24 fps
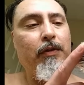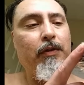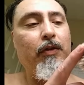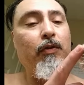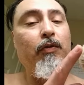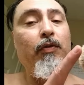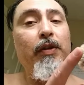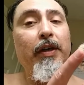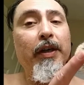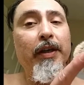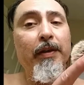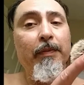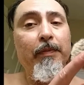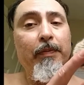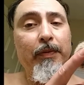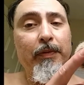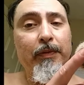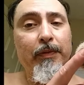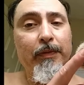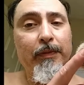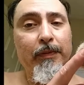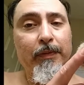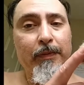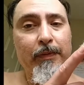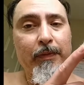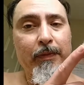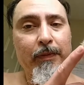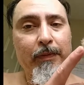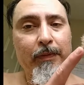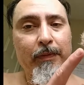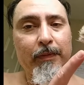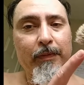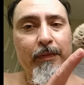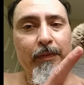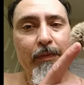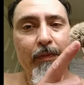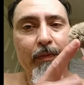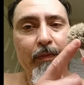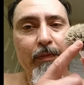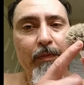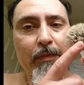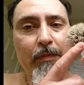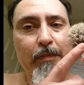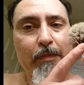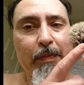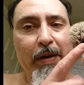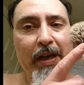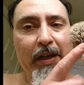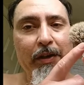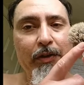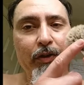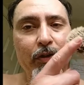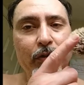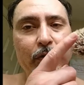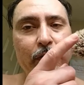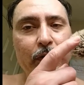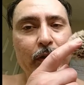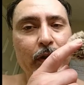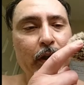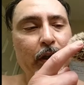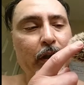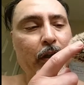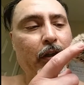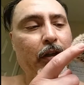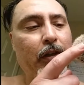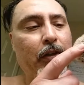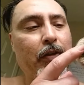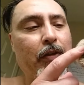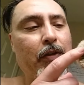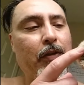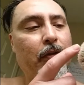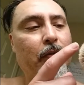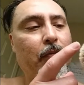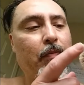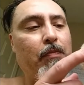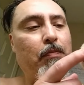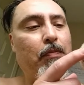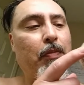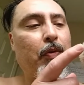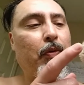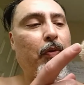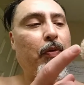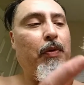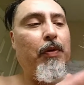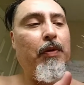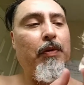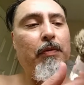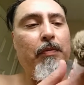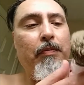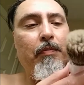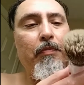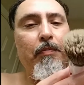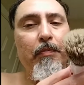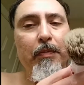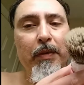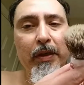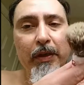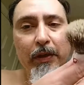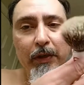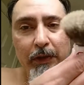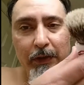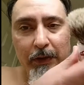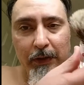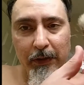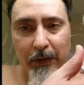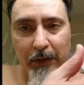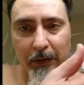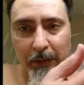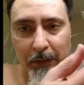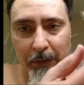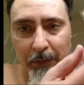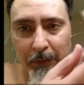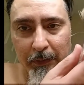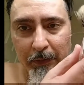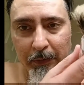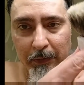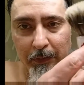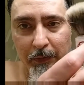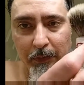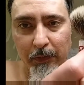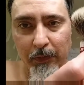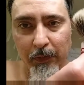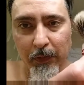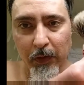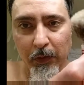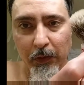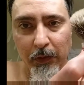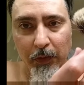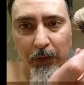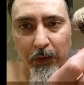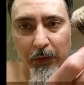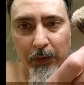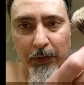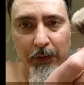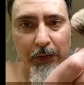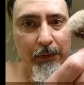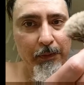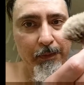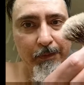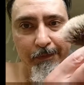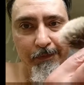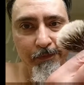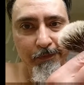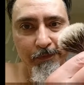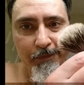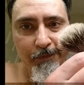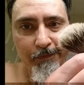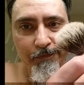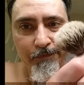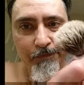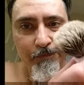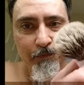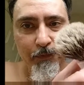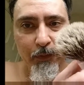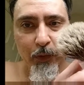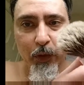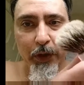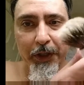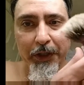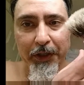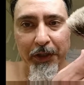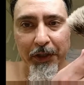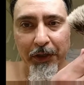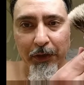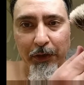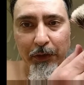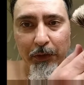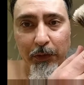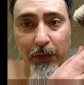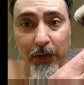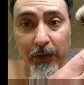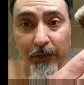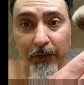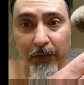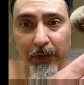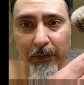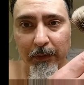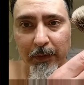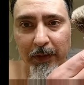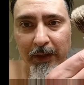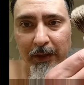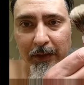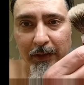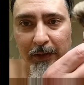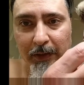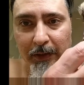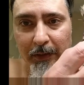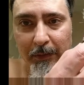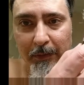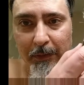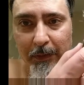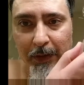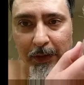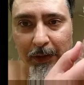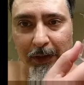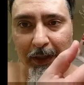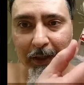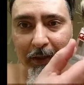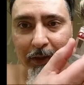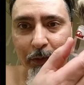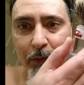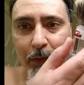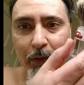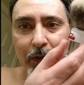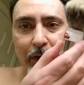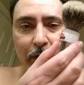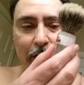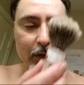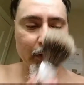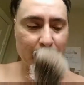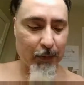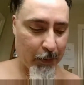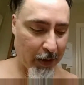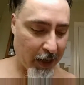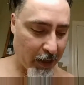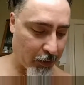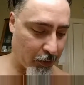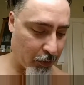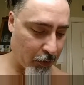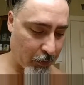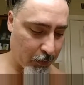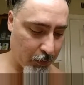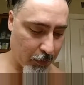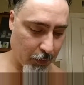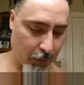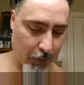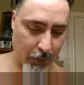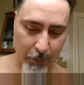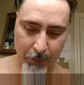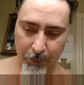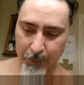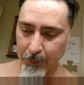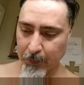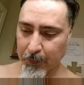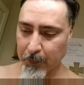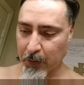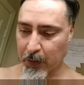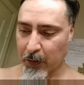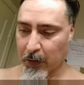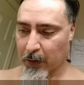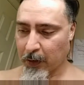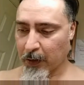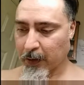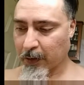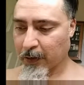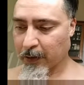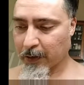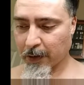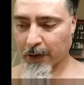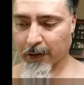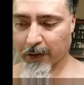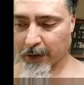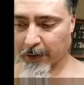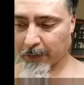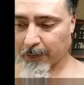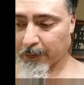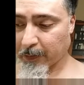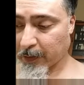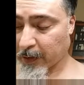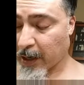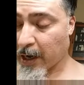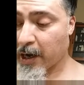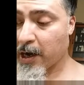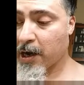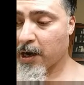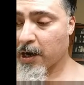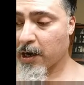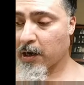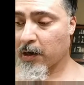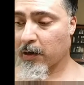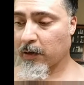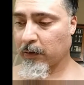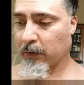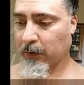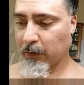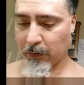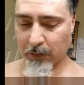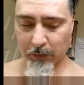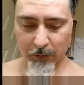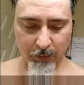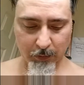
2-type Badger and Boar mix. Don't know the ratio of the mix, but that's what it is, Badger and Boar. All right, now,